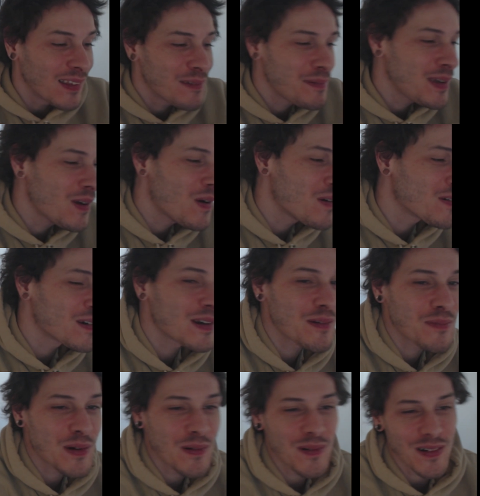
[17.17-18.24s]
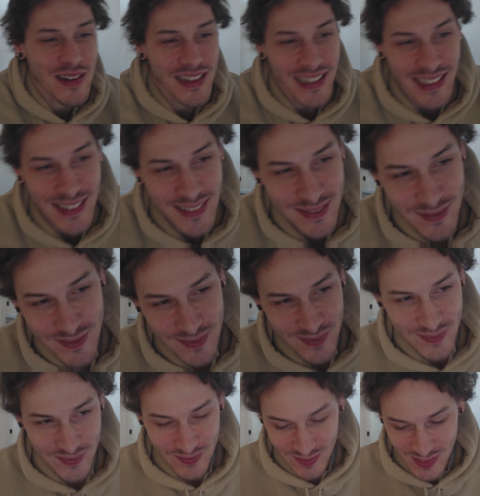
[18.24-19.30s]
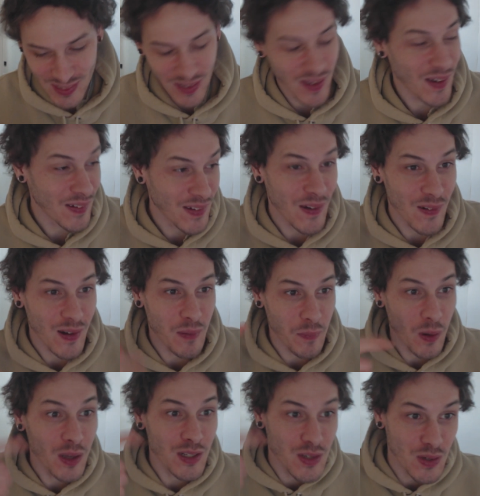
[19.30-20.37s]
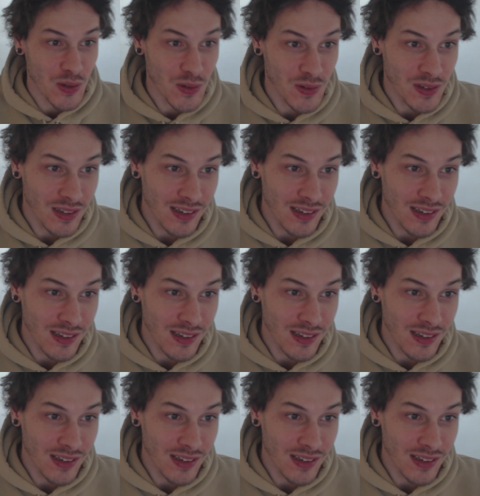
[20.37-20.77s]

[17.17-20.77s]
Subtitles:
Let me go over number one, so y'all know what I'm on to.